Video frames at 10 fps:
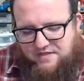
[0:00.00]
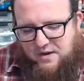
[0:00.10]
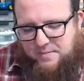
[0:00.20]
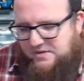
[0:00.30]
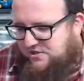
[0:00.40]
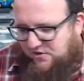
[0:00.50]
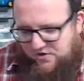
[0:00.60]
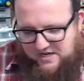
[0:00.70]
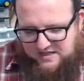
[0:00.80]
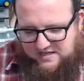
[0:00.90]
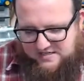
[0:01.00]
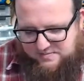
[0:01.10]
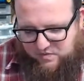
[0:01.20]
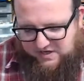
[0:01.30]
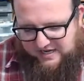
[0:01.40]
thought about turning
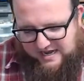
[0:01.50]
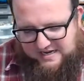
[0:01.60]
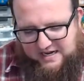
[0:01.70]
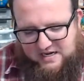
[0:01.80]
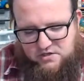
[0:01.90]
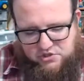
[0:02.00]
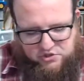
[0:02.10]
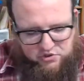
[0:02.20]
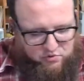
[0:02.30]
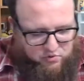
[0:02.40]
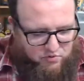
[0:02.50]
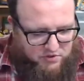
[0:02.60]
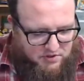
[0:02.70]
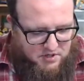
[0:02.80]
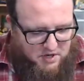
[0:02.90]
this brickhead
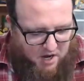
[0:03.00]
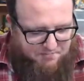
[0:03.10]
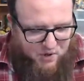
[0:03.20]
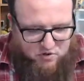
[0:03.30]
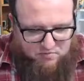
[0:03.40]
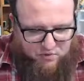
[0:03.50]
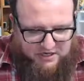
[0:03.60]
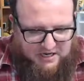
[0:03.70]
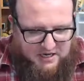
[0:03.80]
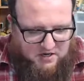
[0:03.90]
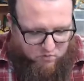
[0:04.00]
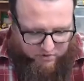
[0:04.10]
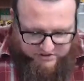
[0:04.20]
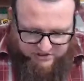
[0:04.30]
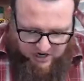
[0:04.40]
into a Boone brickhead,
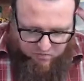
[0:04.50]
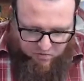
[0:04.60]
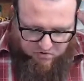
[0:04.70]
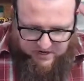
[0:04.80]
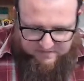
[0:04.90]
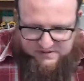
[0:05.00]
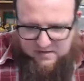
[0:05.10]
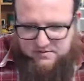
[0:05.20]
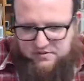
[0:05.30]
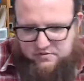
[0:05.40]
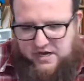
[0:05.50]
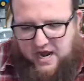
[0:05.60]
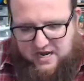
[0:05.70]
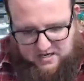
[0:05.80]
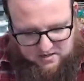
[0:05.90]
which I won't have time to do
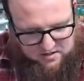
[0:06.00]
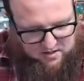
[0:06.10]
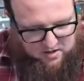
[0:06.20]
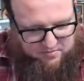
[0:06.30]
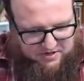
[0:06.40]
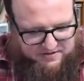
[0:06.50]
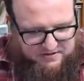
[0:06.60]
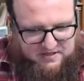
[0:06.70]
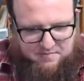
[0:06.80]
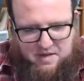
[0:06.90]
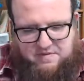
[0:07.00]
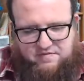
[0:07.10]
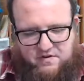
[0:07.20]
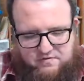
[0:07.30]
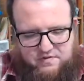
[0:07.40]
today, but I thought that might be
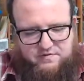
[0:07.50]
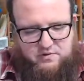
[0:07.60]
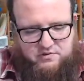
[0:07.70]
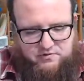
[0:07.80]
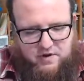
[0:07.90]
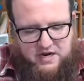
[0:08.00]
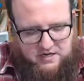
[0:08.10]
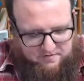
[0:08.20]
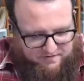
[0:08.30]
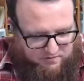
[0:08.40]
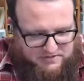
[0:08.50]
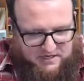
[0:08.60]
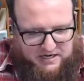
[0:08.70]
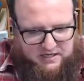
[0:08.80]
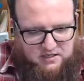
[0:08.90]
fun for the future, right? If there was
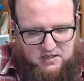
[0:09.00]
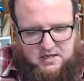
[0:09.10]
like,